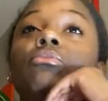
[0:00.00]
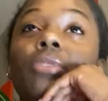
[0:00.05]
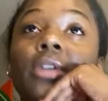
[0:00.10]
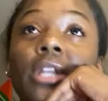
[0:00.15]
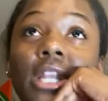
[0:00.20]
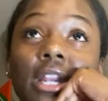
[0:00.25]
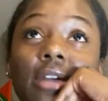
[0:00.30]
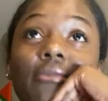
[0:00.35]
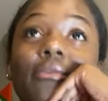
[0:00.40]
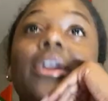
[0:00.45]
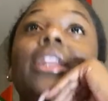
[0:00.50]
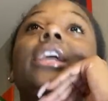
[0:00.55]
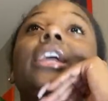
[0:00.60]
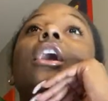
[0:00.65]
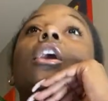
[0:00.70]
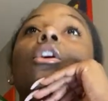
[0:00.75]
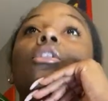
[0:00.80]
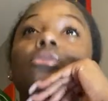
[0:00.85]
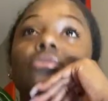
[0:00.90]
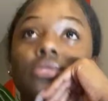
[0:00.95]
we need them
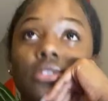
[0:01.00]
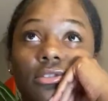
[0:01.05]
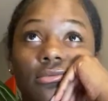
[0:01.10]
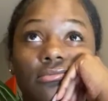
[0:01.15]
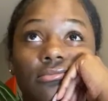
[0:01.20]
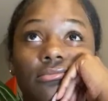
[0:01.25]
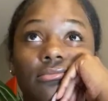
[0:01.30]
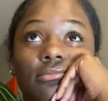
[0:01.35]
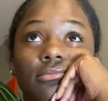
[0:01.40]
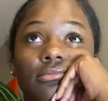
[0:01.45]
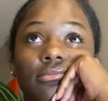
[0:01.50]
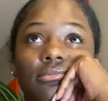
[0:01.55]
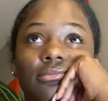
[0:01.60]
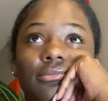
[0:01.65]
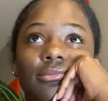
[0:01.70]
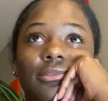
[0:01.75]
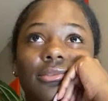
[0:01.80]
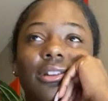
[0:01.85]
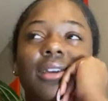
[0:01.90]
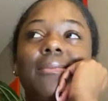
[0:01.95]
videos.
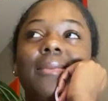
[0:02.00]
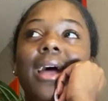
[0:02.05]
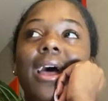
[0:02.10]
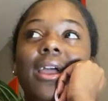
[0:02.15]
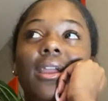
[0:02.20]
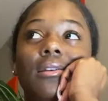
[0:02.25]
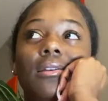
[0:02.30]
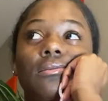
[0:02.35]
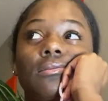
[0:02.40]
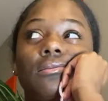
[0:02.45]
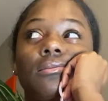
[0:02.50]
And I'm like,